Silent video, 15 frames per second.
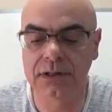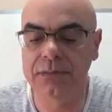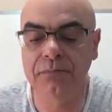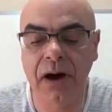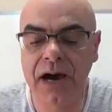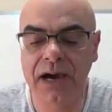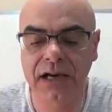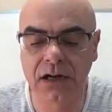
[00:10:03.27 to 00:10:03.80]
And
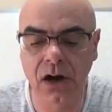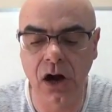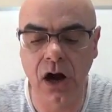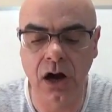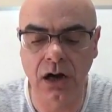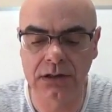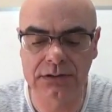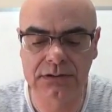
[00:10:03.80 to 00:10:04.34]
my
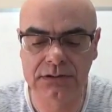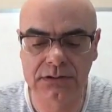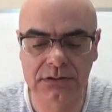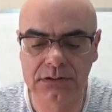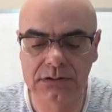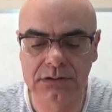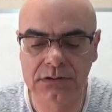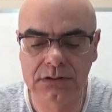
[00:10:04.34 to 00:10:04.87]
God,
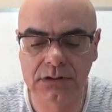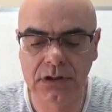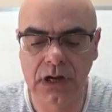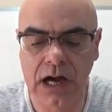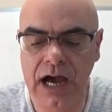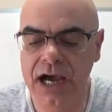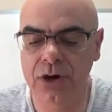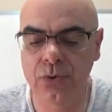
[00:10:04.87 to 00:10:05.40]

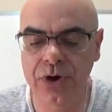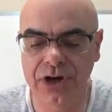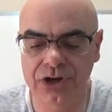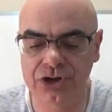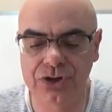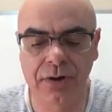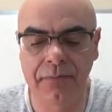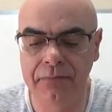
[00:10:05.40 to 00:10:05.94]
I
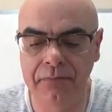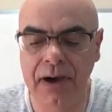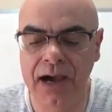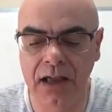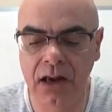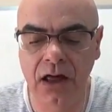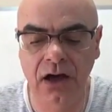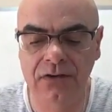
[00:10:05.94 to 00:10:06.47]
wish
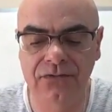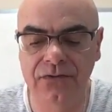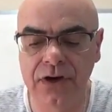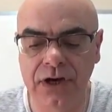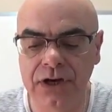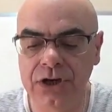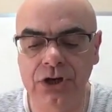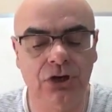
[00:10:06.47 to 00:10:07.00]
my love,
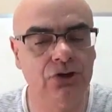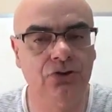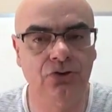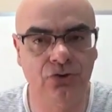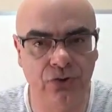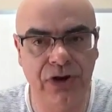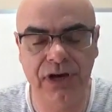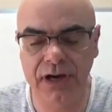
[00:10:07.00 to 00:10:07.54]

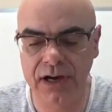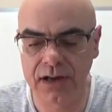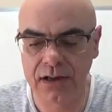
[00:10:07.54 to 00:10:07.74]
Drea,